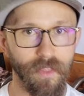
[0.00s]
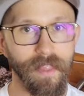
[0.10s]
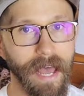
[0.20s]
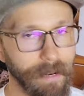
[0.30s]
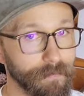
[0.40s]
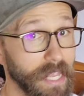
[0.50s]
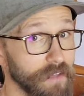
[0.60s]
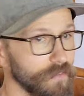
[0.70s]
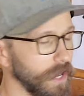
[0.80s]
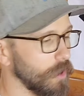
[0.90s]
than that,
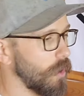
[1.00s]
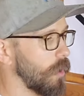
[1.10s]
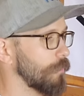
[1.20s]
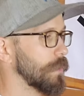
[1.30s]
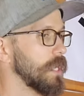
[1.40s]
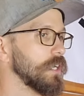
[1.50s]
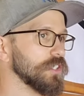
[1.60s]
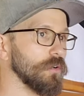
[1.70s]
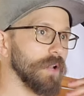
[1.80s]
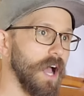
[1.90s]
if at all.
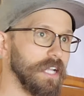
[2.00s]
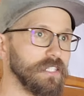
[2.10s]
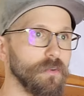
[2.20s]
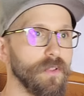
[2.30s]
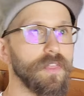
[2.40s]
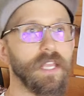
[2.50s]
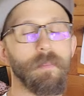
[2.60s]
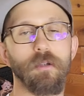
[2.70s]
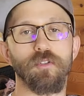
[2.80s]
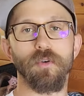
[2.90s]
So when I sort of think
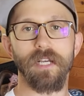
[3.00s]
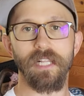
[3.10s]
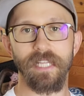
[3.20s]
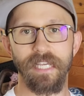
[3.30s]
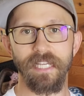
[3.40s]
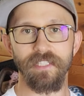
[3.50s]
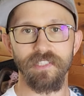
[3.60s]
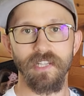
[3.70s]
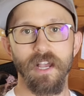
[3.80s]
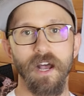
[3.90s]
about doing
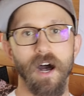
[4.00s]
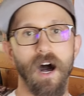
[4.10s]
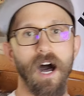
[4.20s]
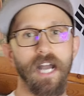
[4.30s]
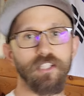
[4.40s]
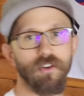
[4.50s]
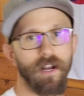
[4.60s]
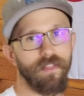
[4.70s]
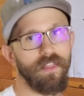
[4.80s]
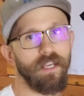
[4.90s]
cleans, I
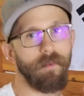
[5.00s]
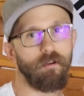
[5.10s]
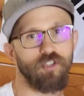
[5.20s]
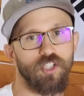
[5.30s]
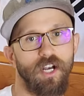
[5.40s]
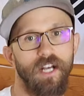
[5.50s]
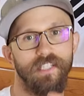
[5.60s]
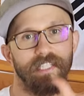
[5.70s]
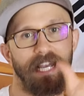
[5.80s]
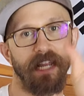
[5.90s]
try to think about
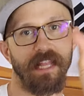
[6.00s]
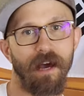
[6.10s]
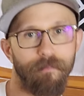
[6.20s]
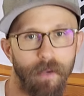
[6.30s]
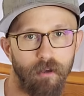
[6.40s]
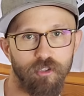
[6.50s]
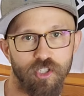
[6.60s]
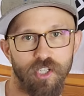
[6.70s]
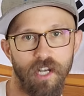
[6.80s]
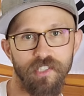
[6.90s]
just getting that bell
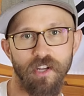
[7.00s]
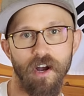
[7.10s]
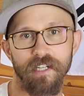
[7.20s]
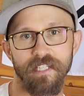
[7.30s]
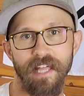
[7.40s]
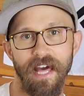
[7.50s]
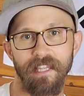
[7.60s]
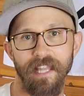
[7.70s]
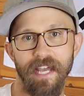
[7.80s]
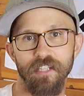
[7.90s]
just onto
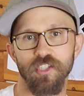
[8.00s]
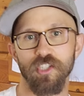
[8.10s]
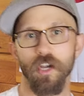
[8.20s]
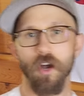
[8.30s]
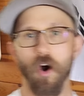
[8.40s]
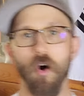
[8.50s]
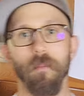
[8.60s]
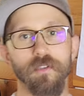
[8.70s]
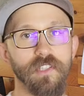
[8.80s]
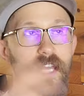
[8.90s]
that ledge,
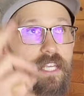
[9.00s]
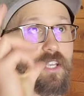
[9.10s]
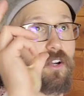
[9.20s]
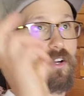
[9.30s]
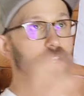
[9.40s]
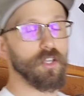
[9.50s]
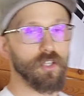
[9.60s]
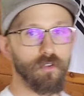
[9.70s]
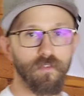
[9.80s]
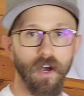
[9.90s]
almost like
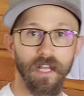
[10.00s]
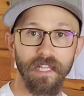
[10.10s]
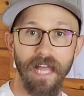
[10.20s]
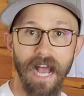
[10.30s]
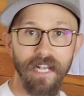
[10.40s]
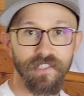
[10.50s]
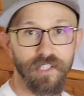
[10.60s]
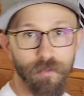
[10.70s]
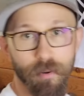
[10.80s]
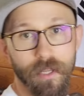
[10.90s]
you've got a glass
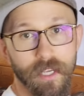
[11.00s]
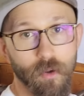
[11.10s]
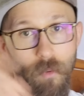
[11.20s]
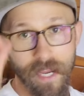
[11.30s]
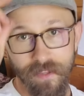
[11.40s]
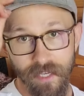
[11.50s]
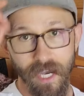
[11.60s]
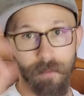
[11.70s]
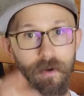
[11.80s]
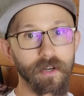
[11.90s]
and you're putting it away in the
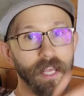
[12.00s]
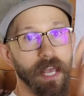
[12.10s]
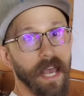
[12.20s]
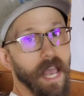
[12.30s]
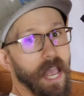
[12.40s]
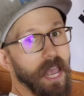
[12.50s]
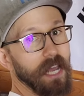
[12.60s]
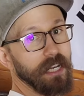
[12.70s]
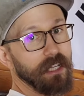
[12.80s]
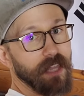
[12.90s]
cupboard,
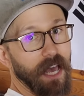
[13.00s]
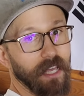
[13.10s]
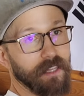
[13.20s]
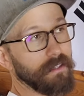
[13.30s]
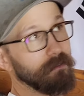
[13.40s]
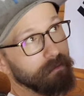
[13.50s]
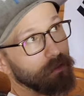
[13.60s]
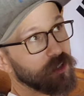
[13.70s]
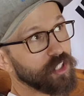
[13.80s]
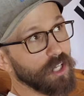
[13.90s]
and that
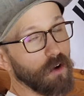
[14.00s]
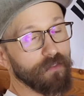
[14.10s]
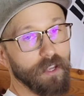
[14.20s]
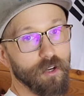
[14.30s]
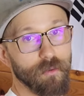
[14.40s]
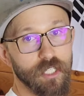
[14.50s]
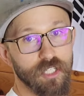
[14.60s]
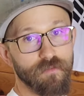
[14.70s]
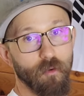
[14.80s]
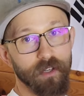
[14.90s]
shelf that you're
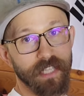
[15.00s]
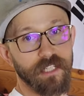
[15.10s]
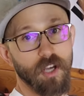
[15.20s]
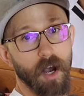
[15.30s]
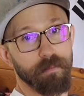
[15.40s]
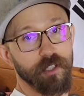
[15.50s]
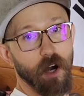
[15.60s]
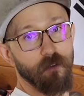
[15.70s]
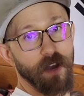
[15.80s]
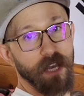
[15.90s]
reaching for is that top
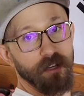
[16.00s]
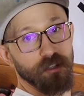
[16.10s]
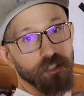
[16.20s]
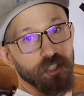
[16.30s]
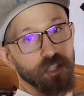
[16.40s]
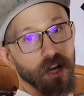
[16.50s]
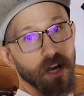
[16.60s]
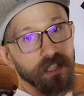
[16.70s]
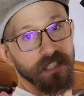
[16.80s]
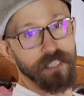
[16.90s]
shelf, and you're
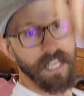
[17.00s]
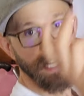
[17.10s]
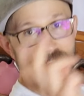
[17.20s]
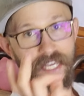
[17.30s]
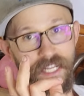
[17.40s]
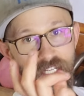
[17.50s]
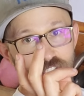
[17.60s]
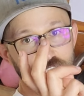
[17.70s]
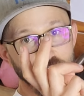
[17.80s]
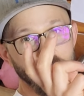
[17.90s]
just getting it
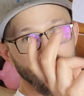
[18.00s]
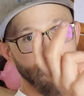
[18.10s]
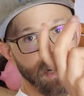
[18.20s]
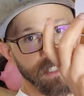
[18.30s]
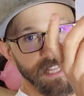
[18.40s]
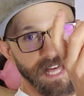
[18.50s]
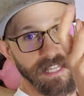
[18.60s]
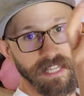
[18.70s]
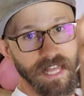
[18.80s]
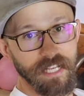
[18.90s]
just onto
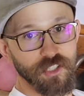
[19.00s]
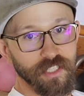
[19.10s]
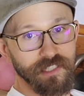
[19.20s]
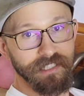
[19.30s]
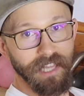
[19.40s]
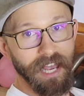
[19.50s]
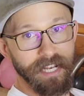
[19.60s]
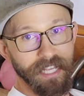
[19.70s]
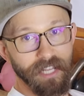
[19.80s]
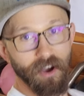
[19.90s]
that ledge and
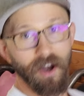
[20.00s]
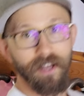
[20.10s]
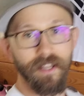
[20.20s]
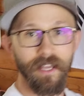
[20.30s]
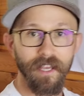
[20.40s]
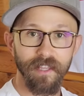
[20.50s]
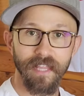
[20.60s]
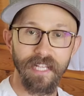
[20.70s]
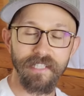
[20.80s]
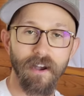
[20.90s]
sliding it on.
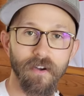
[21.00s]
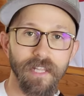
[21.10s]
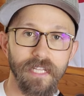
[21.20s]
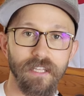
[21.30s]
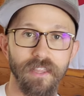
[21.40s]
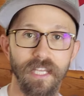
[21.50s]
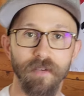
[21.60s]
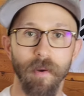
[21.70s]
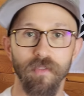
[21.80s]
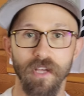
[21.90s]
That's how I like to think
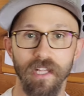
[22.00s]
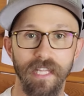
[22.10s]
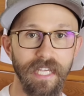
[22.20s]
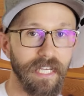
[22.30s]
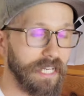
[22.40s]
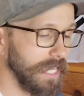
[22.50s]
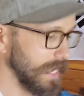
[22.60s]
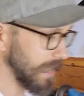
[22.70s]
about the clean,